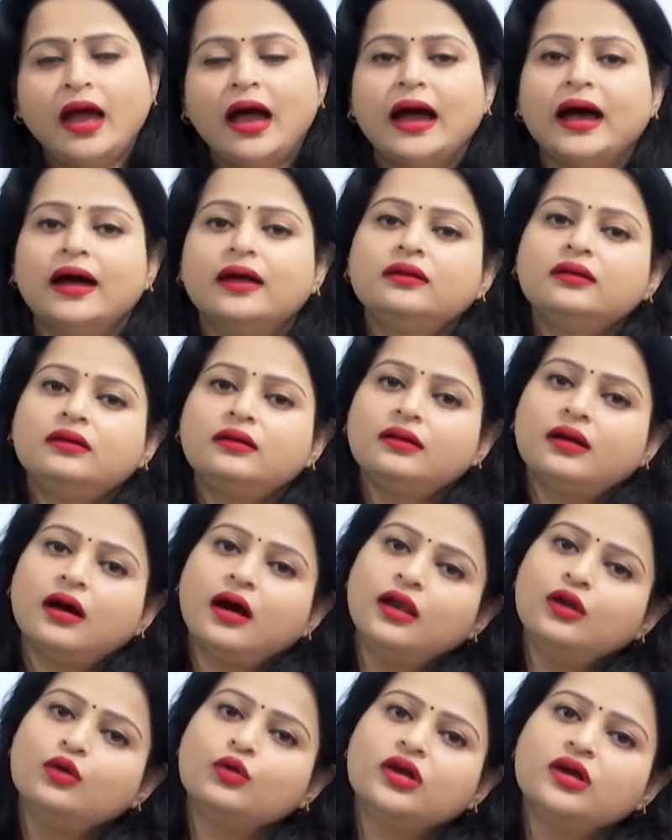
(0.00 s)
and
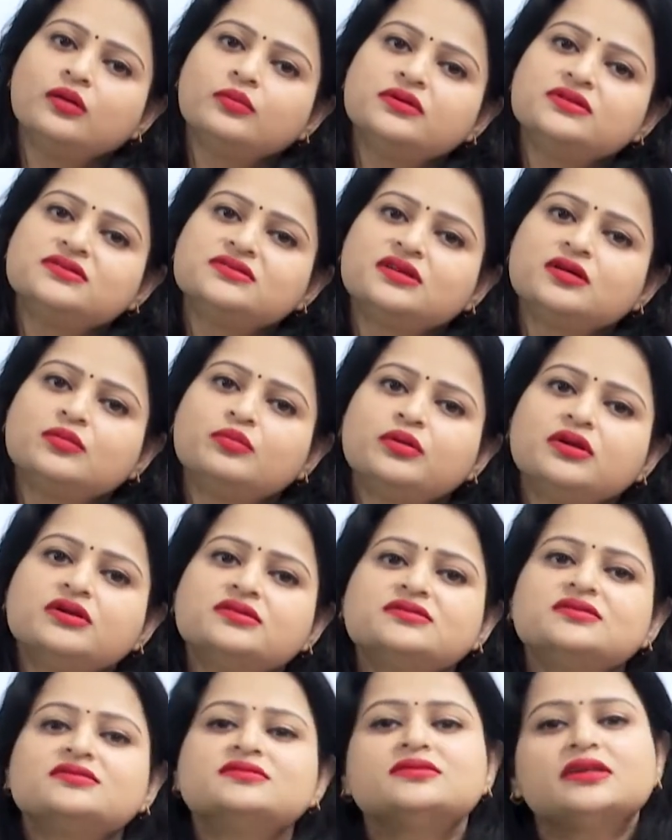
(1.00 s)
allocable
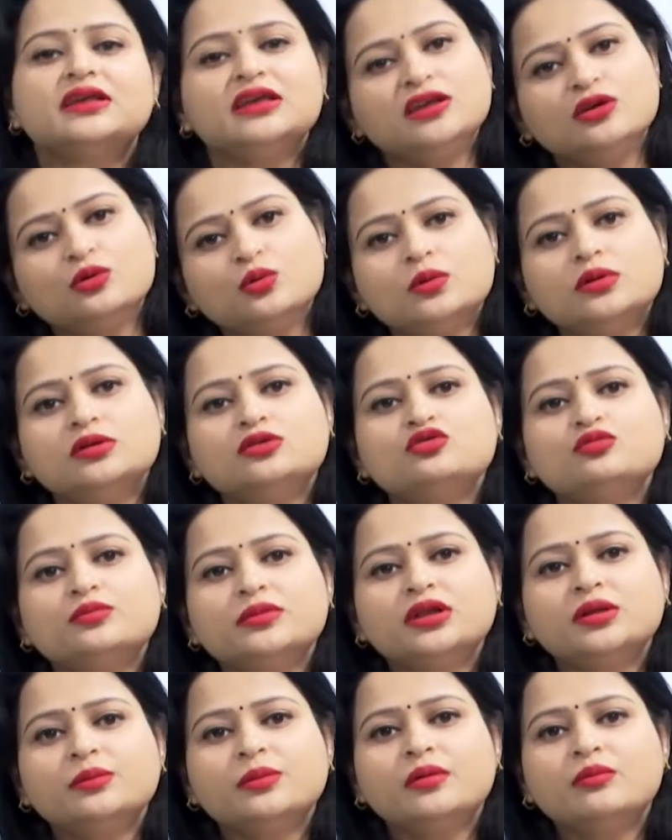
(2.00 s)
surplus is equal to
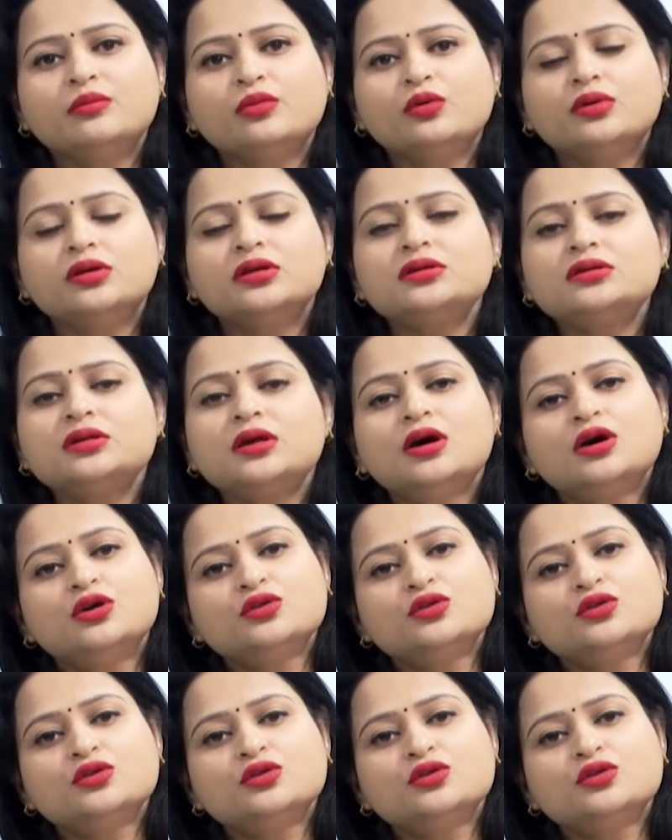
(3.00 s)
minimum bonus.